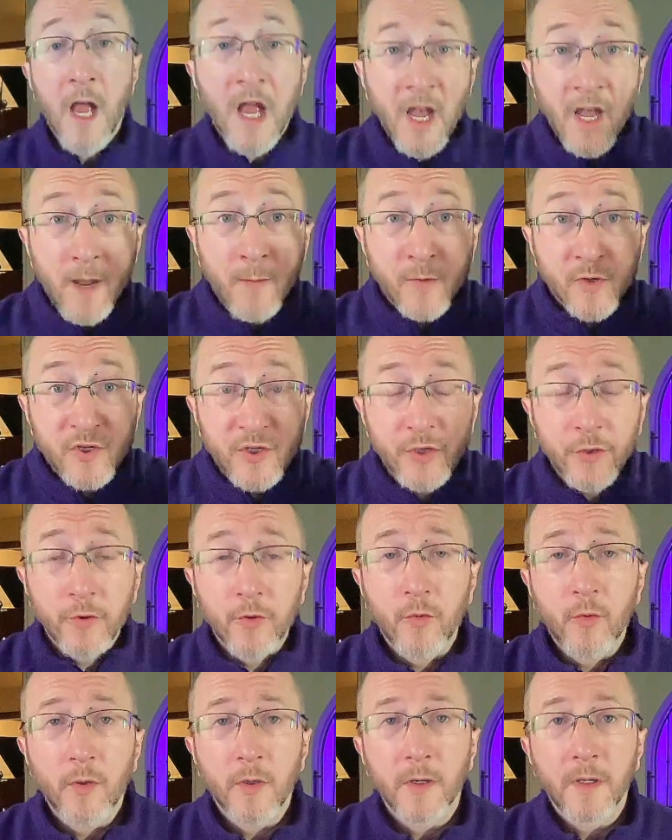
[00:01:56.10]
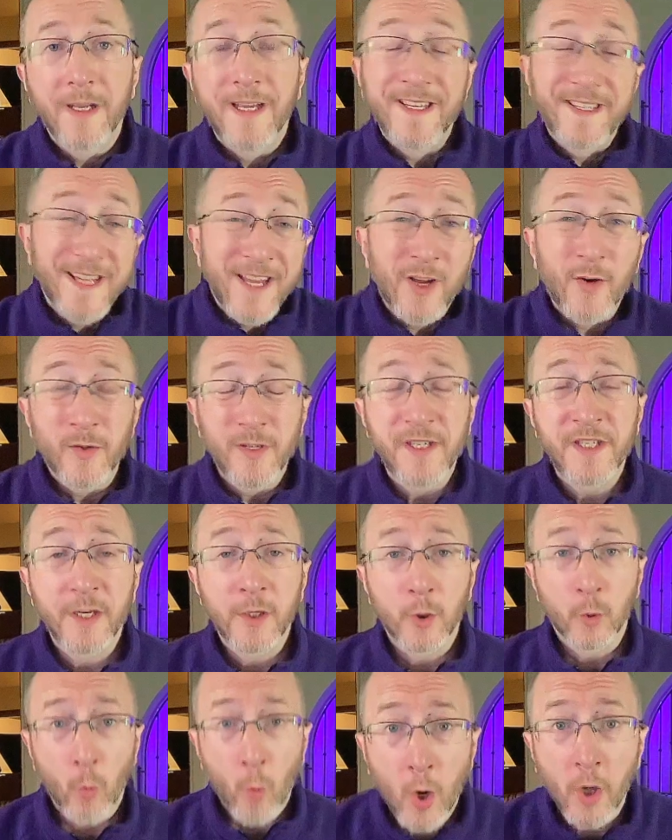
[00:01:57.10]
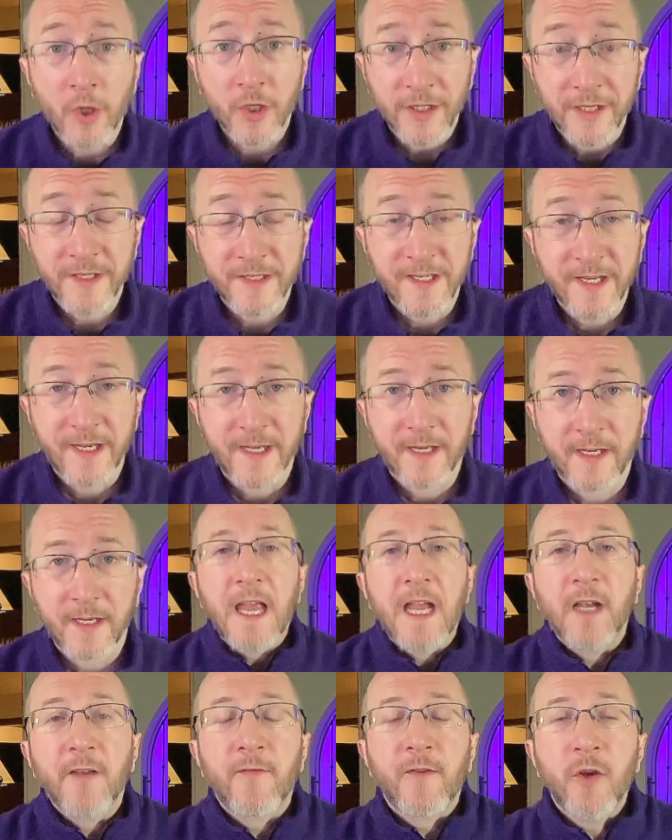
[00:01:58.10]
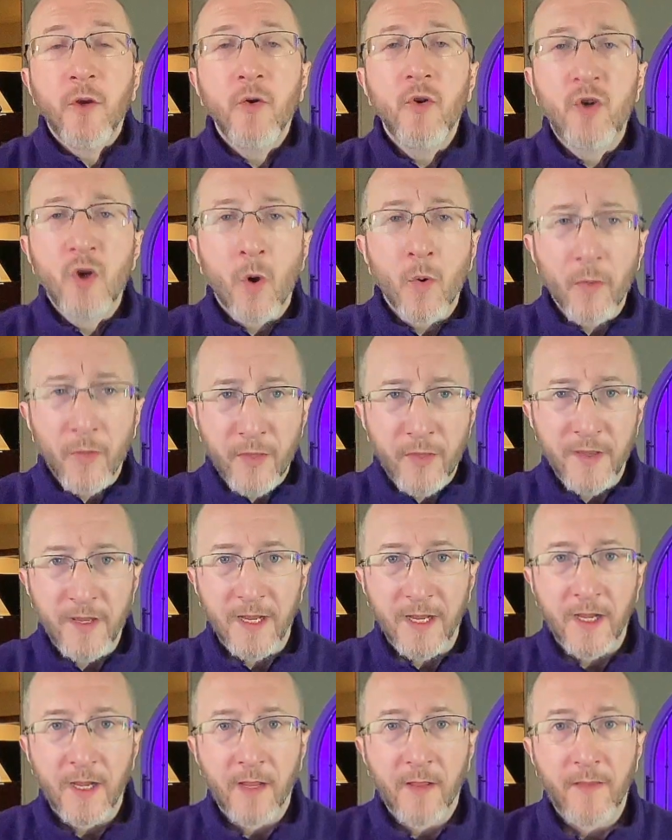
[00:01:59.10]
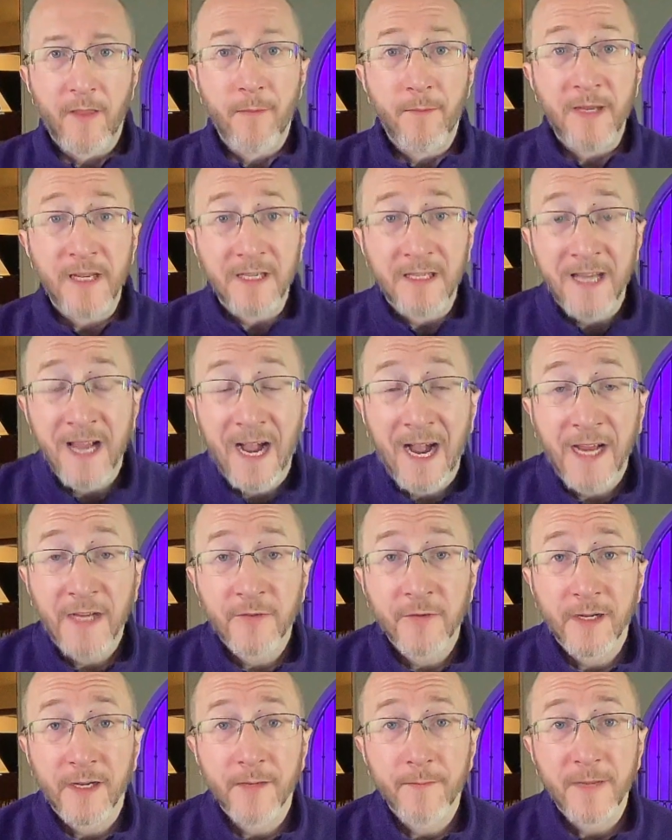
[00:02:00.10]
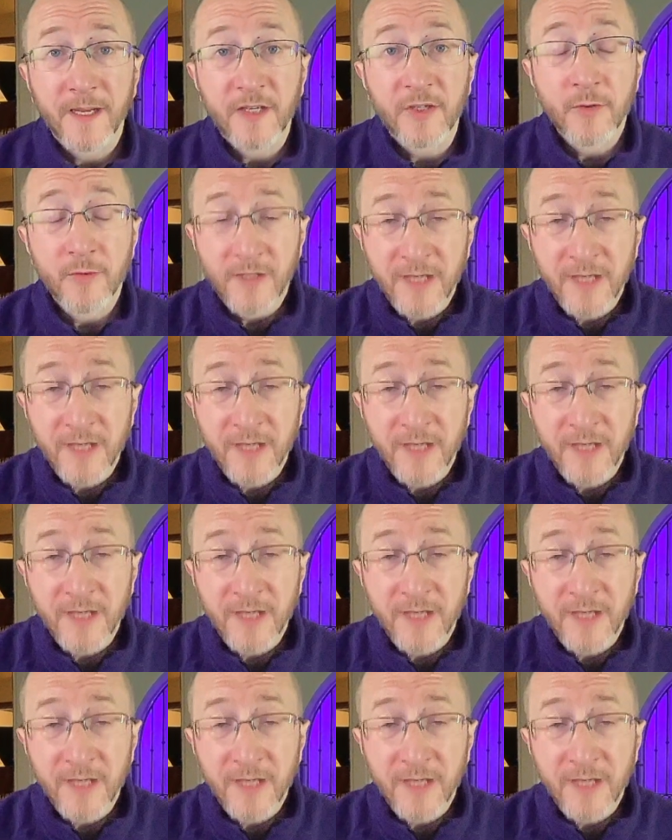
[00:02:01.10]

Number two is increasing your water intake. And if you don't think that being dehydrated makes you